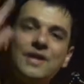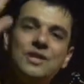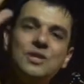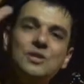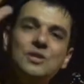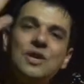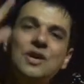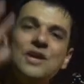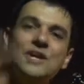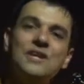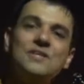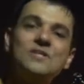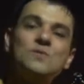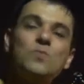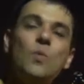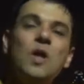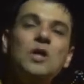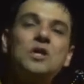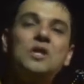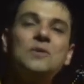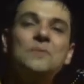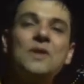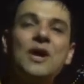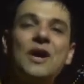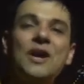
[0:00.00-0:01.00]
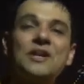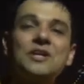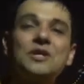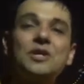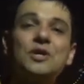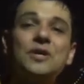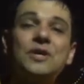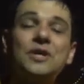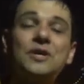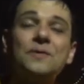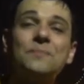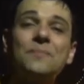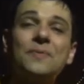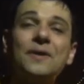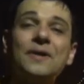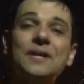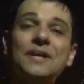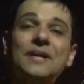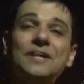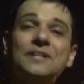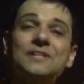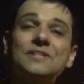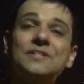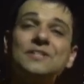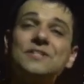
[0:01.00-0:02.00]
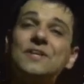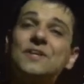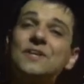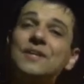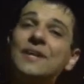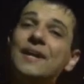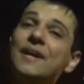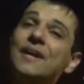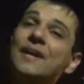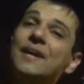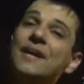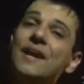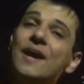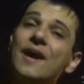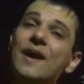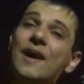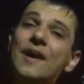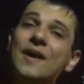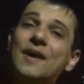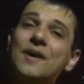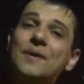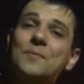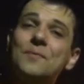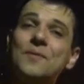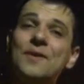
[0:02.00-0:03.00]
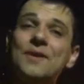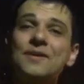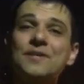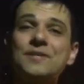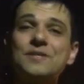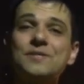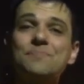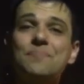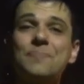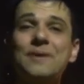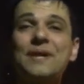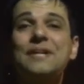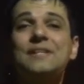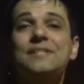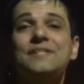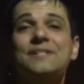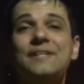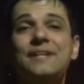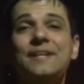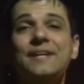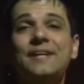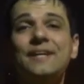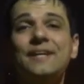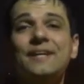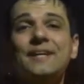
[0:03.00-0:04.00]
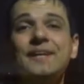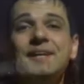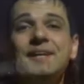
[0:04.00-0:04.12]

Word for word: Hey you guys, welcome to I Cook and Paint. So tonight I was painting this